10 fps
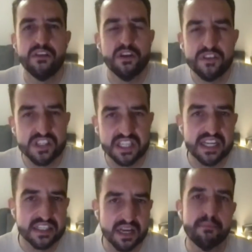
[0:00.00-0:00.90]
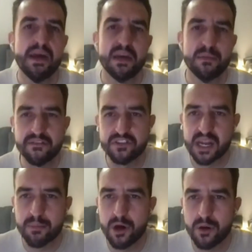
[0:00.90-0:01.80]
The others need to make a bit of a
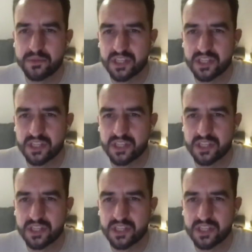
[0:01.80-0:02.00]
step up.